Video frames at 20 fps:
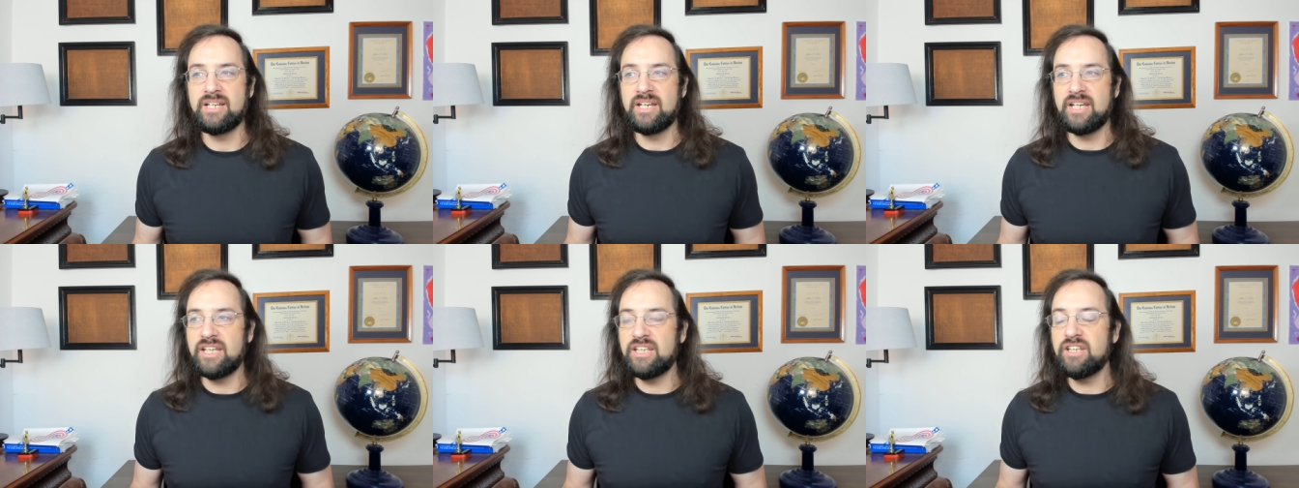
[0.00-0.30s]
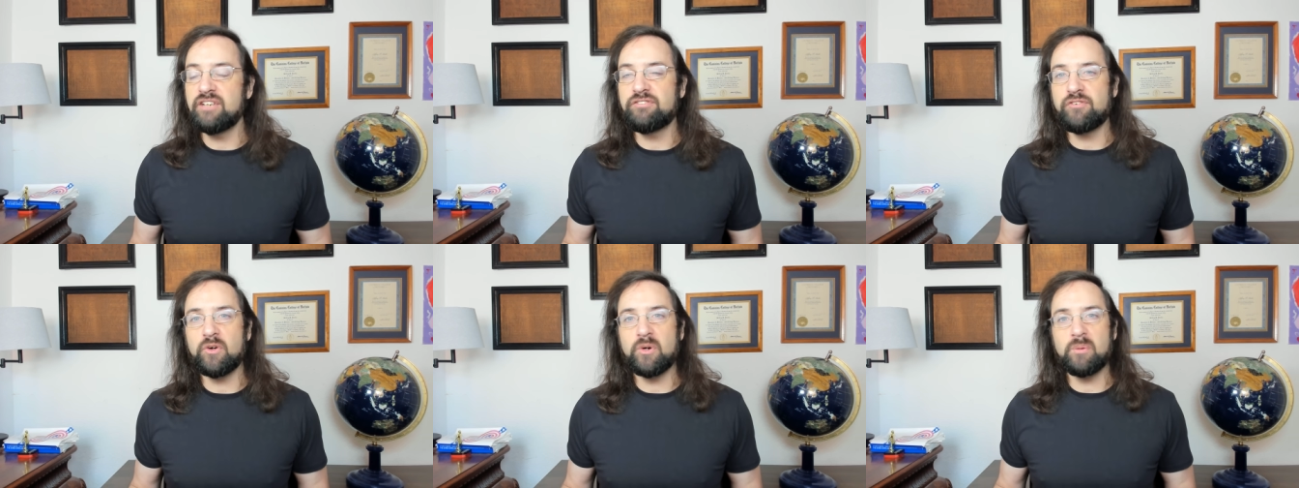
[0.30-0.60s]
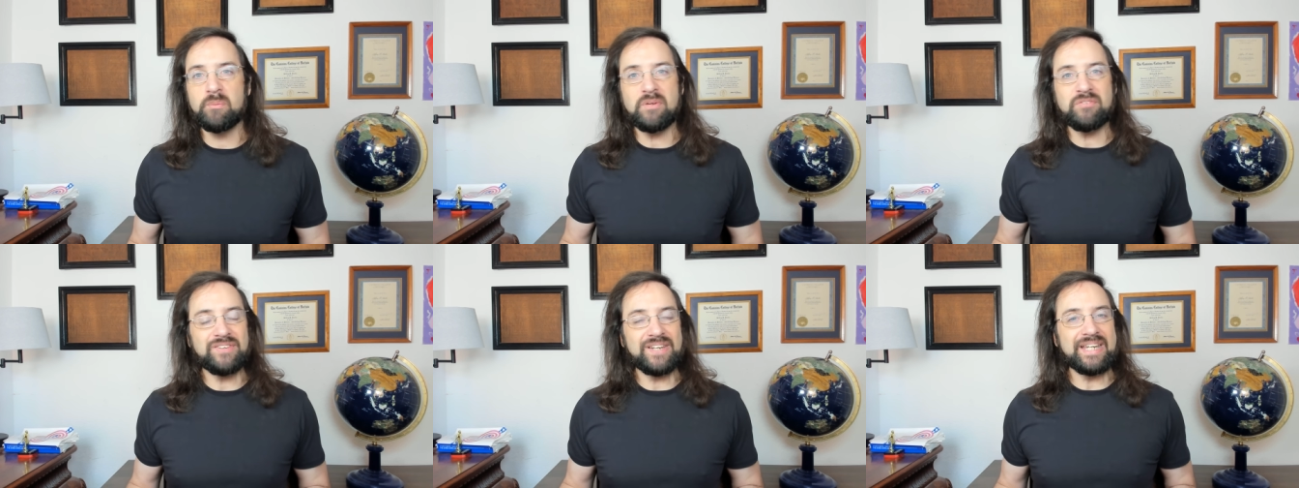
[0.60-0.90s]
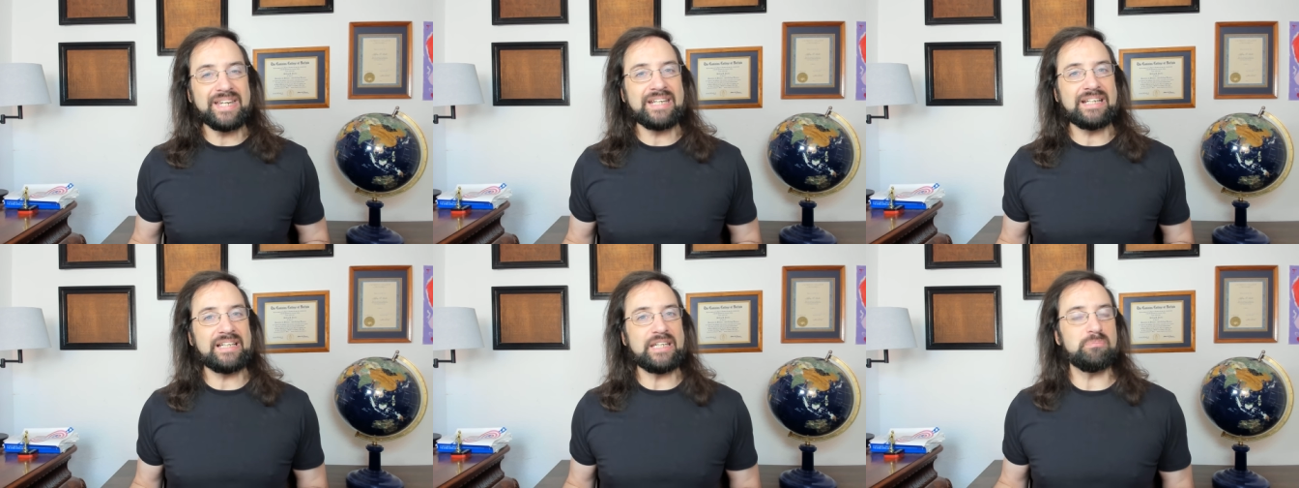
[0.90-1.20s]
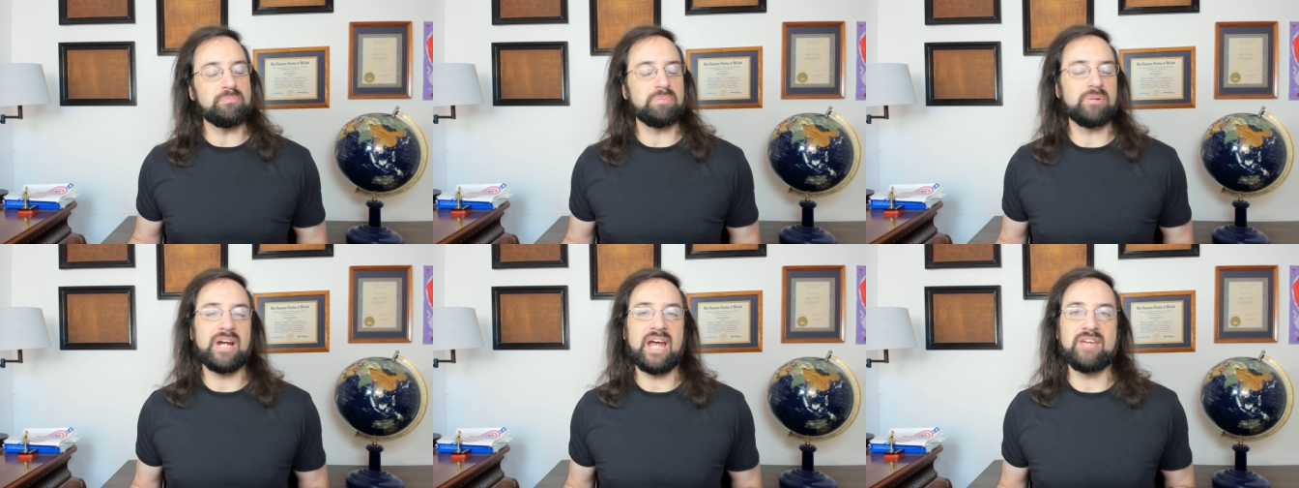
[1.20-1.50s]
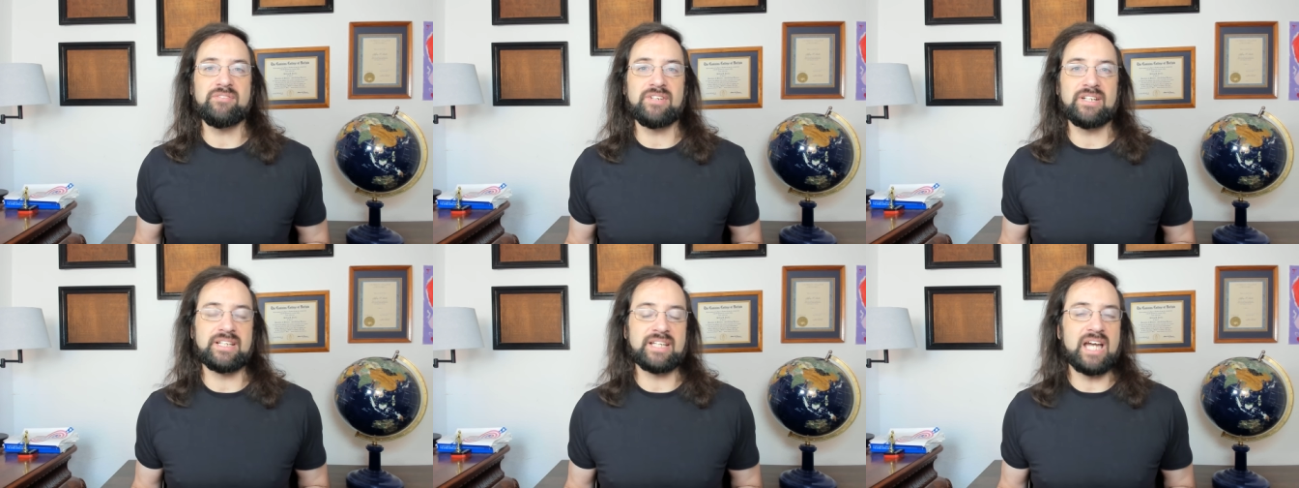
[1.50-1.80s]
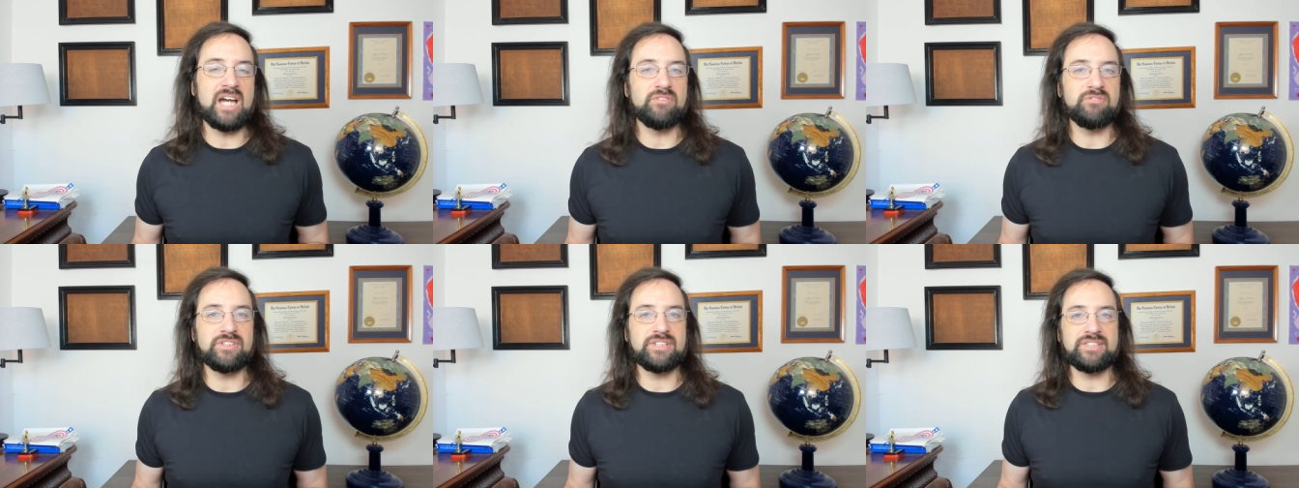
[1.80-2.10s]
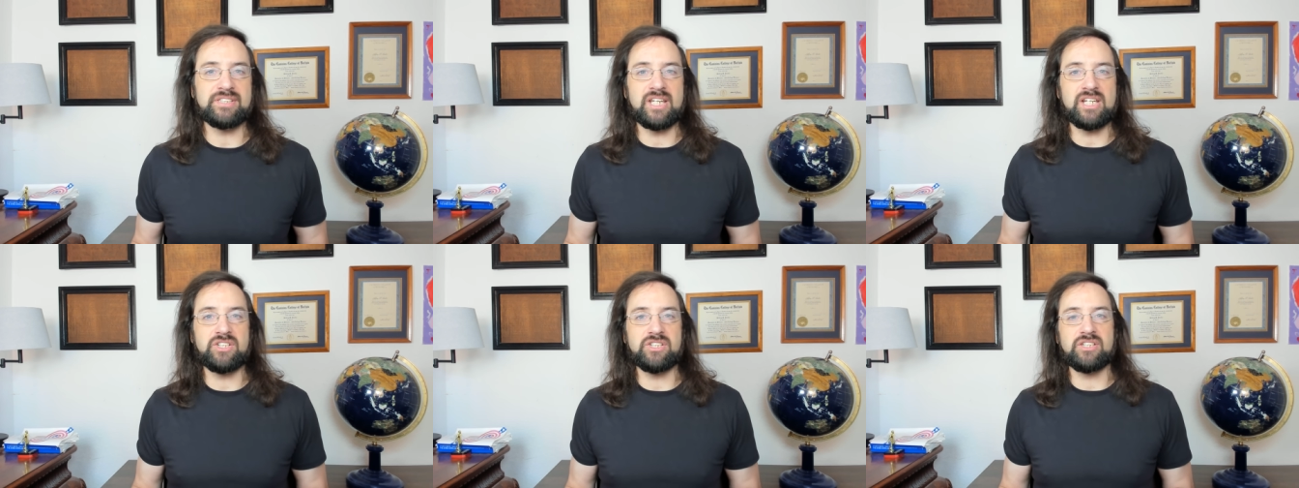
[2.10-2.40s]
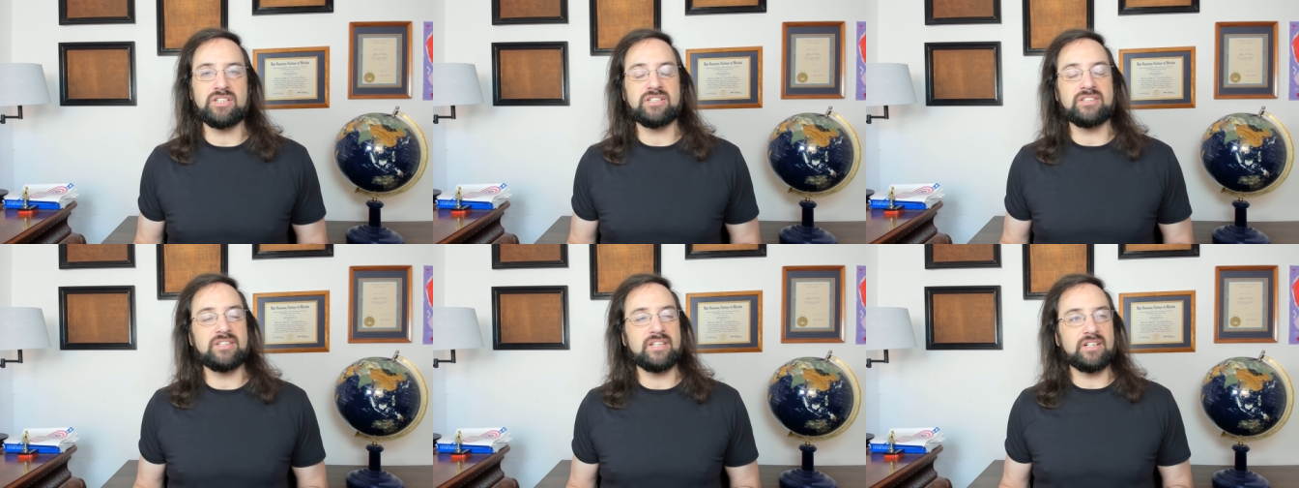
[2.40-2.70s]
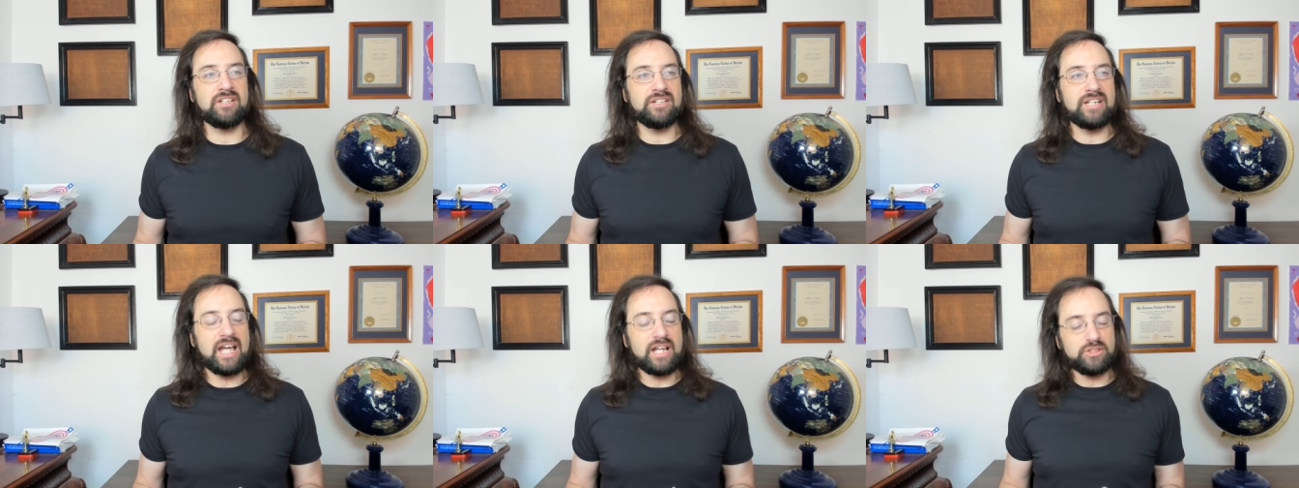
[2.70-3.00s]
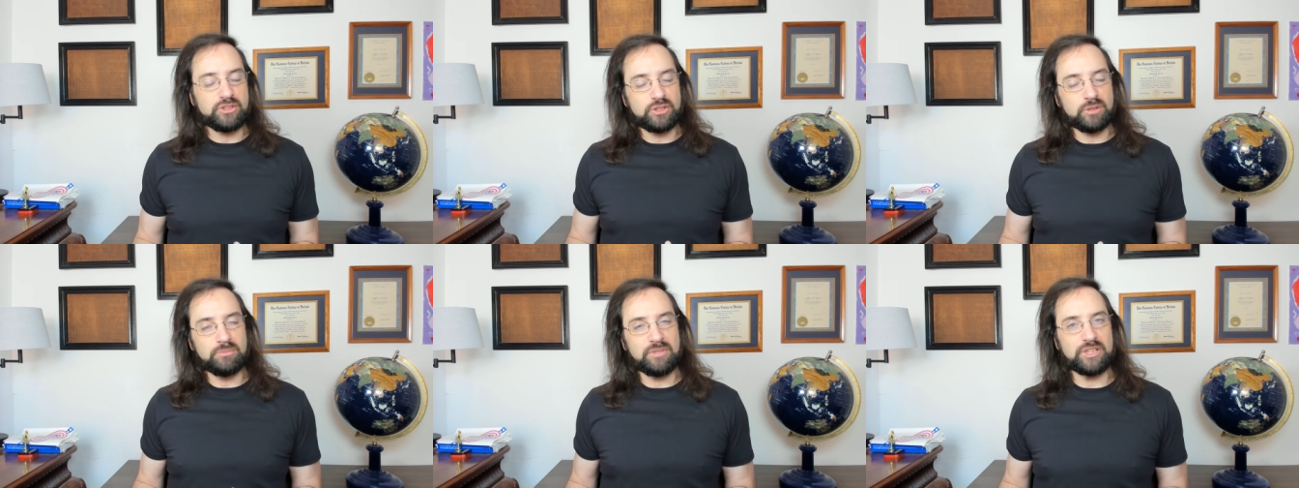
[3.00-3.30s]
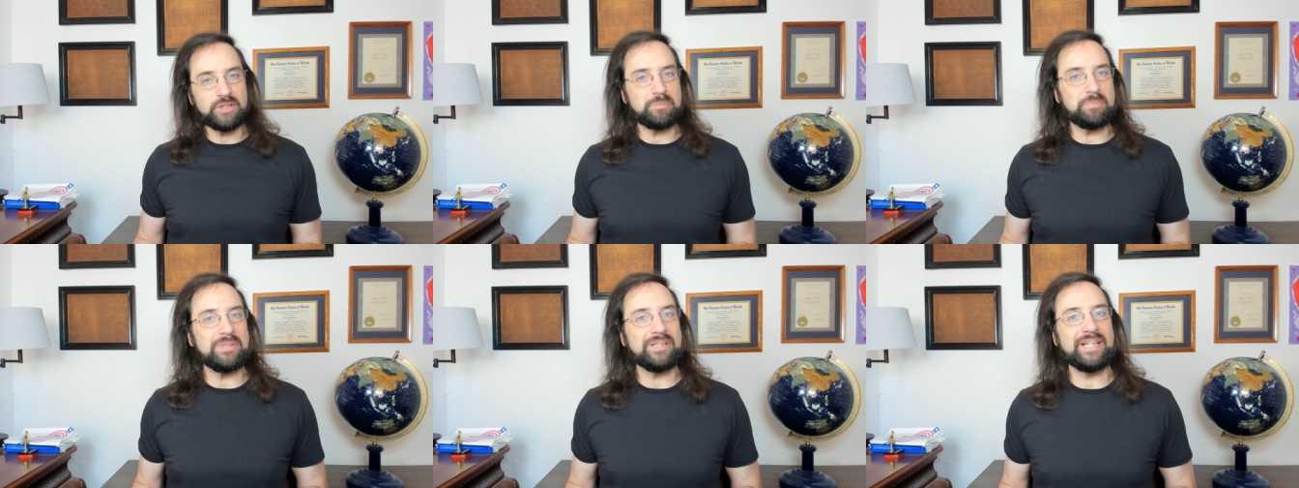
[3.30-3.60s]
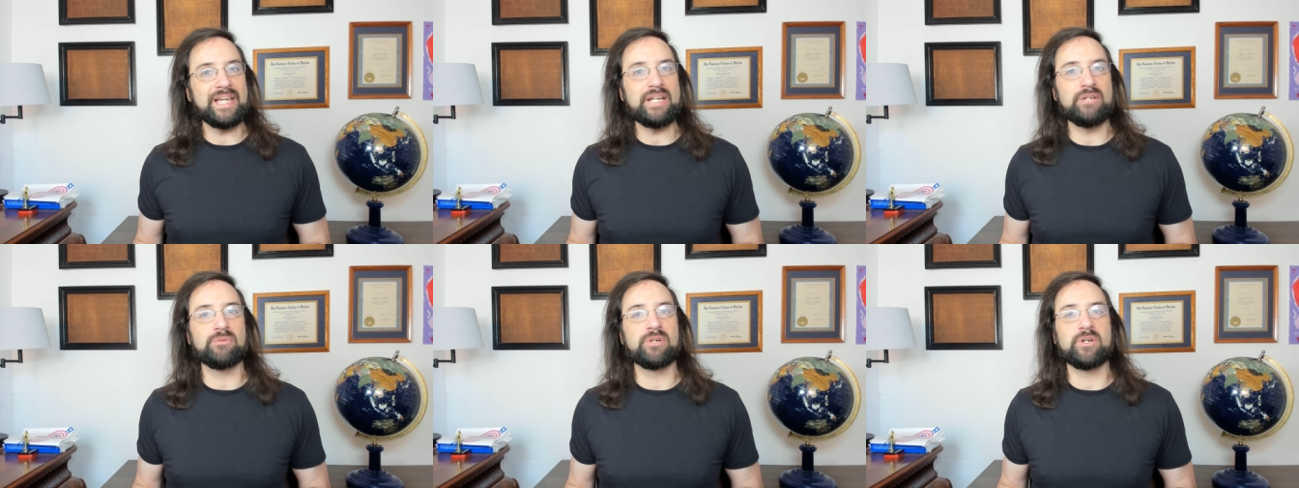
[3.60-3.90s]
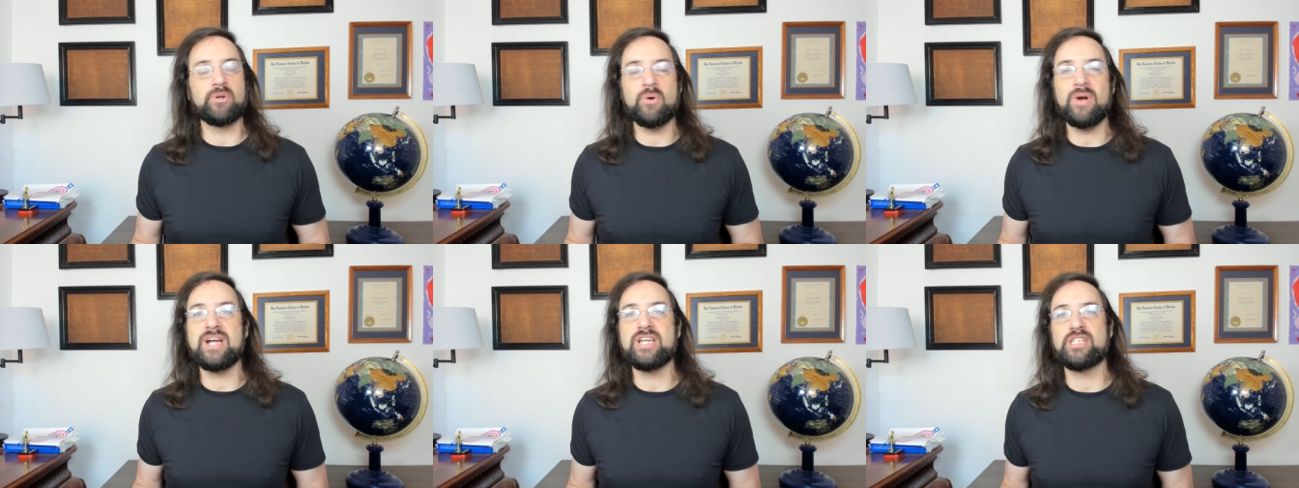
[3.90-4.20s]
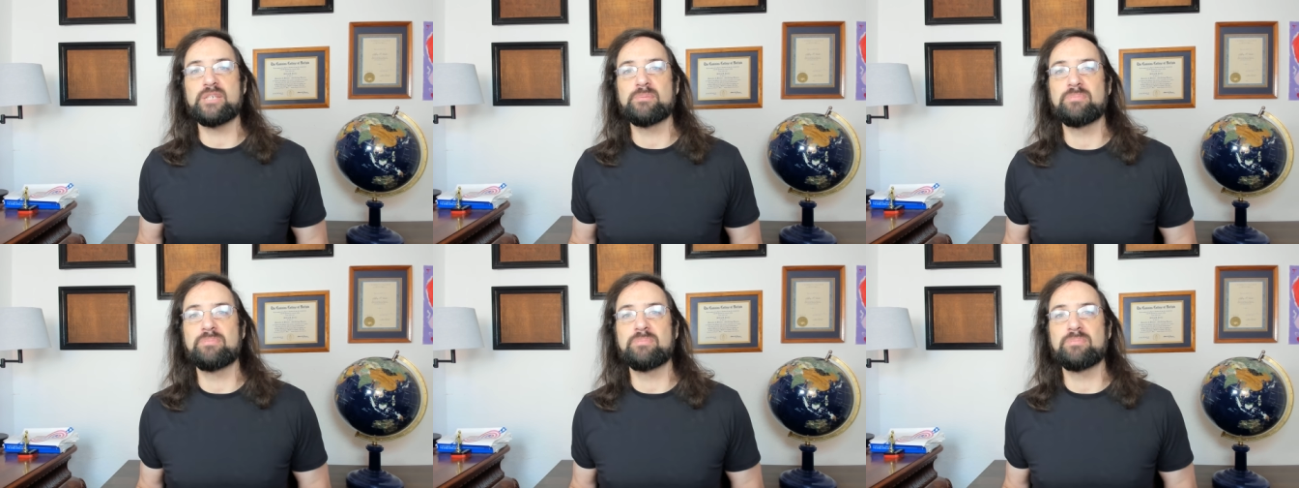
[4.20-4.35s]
in the form of likely private conversations that are not so much polite requests,